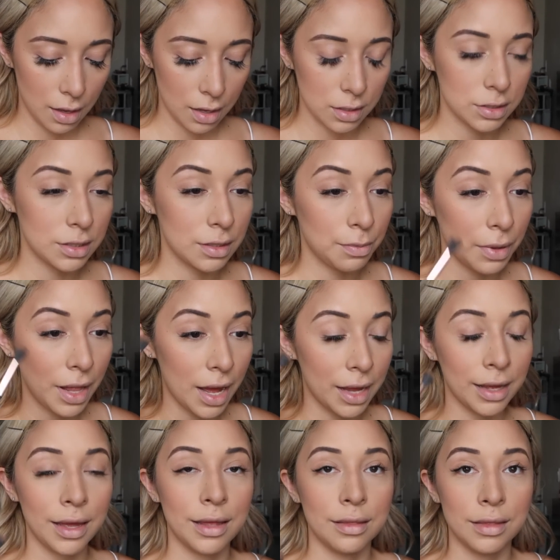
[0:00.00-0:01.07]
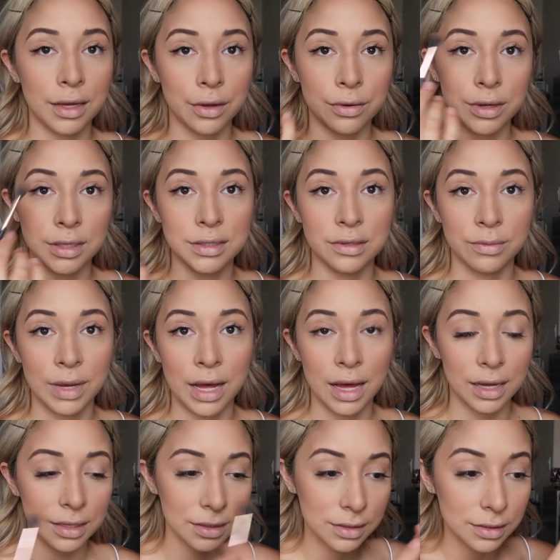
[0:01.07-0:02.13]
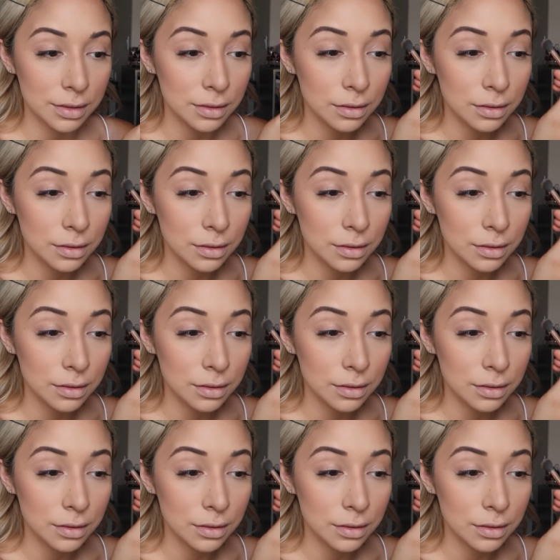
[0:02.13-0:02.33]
and just apply it in the crease of my eyes.